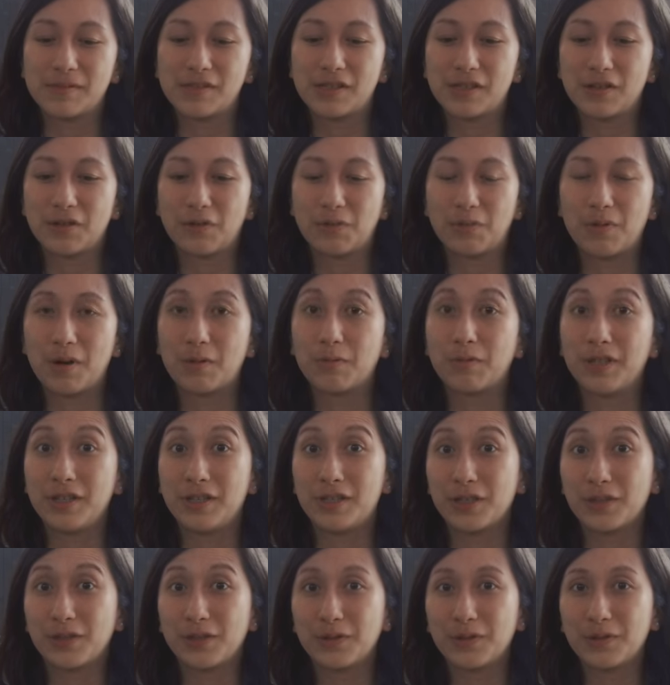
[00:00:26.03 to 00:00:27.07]
So what we
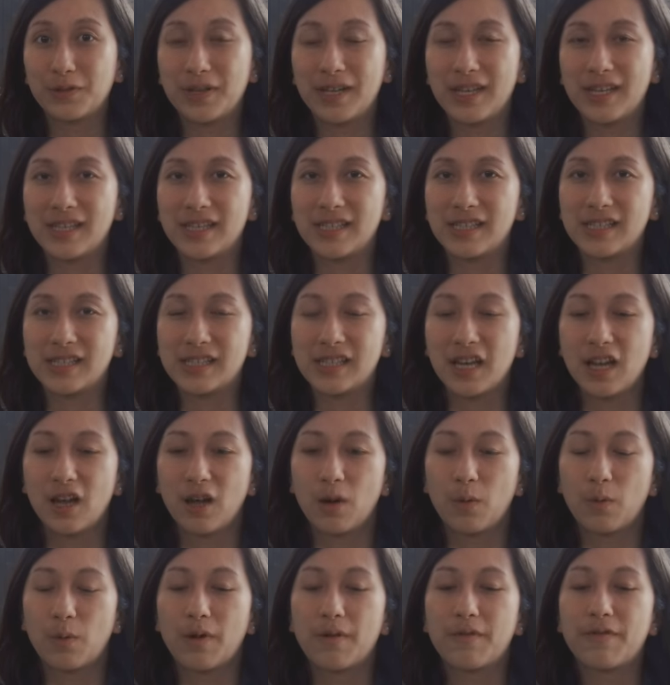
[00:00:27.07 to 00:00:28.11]
do is
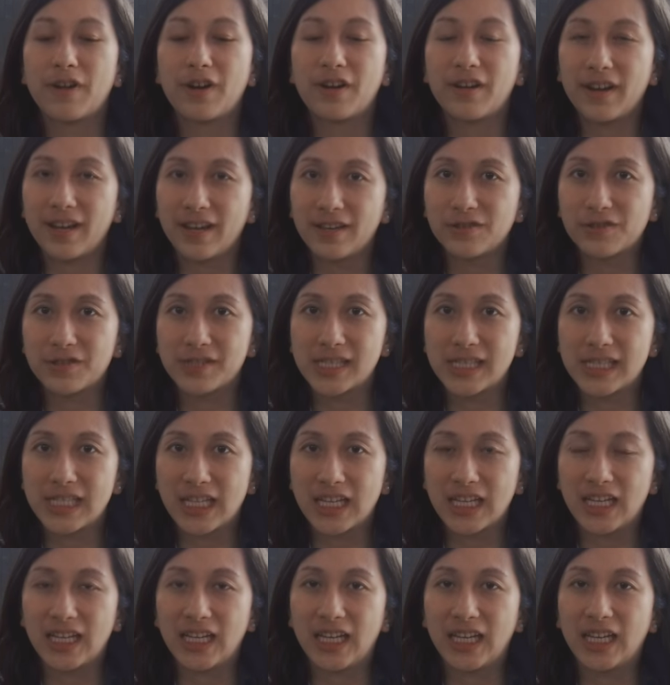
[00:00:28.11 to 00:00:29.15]
we're very
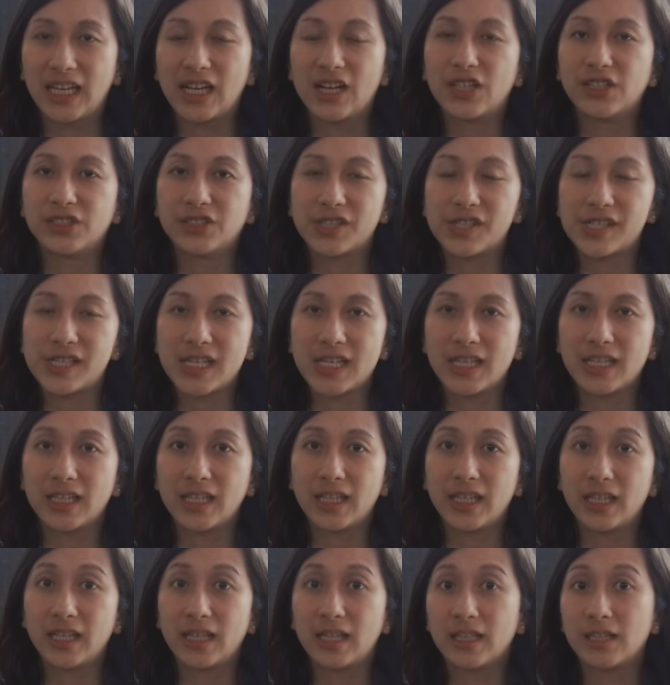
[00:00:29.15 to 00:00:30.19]
interested in
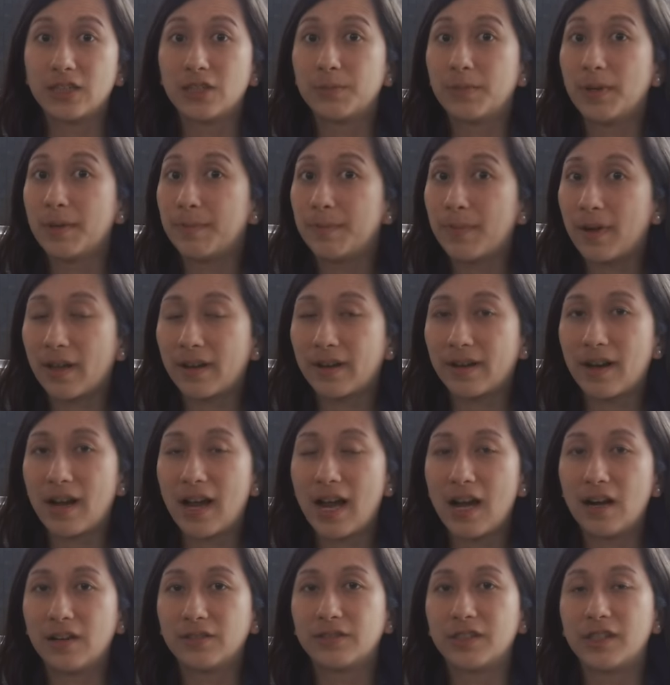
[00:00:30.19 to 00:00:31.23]
understanding a little bit better
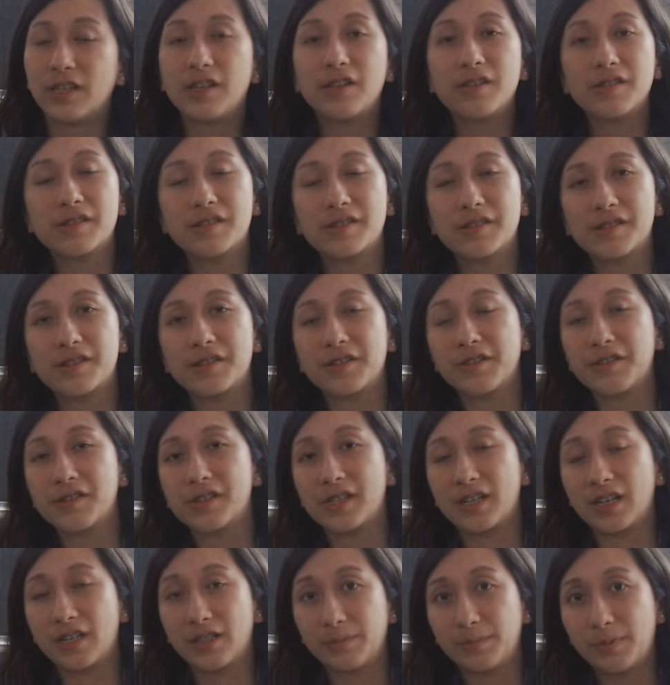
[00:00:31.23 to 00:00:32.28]
how the users are
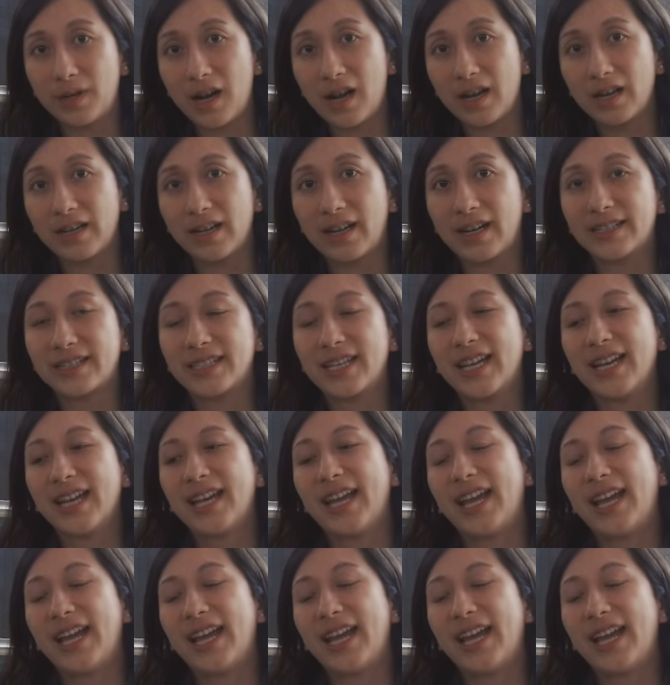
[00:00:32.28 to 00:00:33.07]
using our product